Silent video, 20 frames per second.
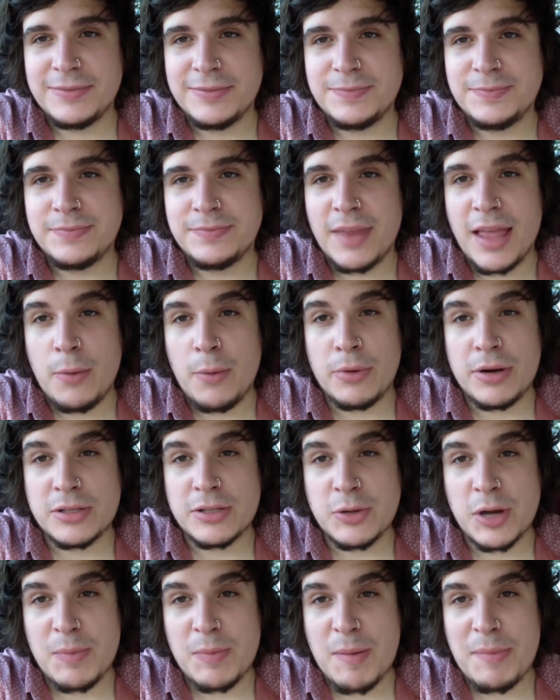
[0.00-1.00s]
And when
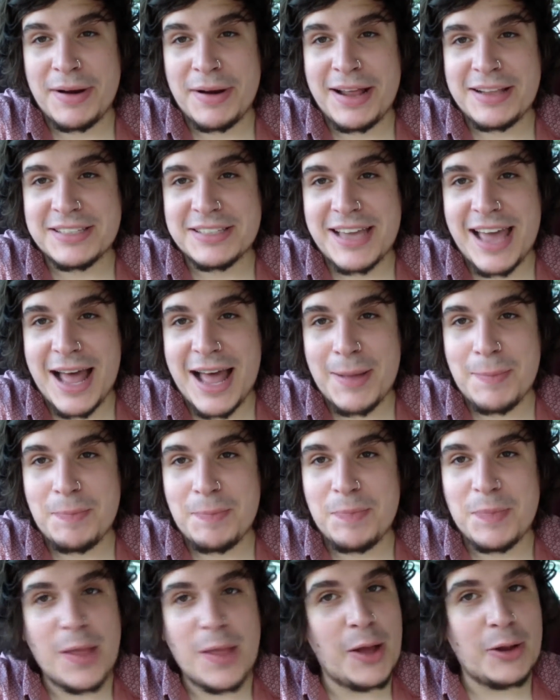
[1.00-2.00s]
I talk about my nan's cat,
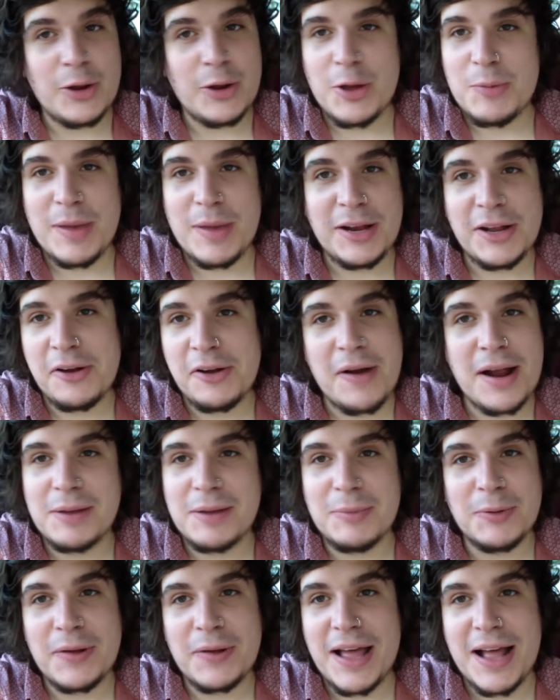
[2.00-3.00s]
I don't mean her
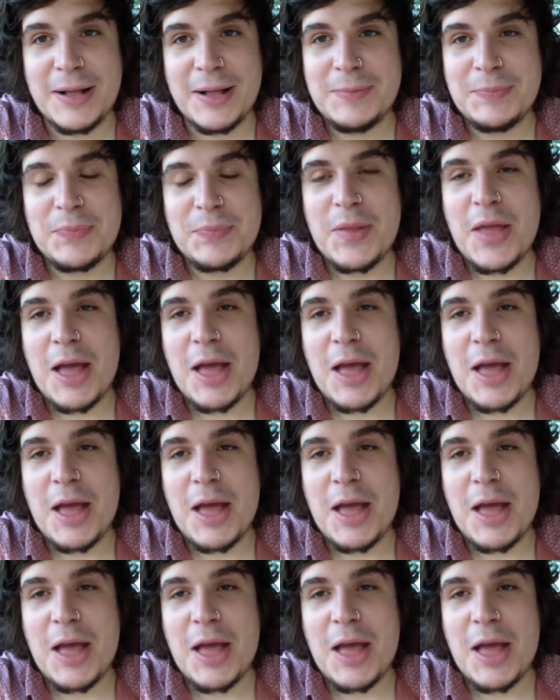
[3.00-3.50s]
animal cat.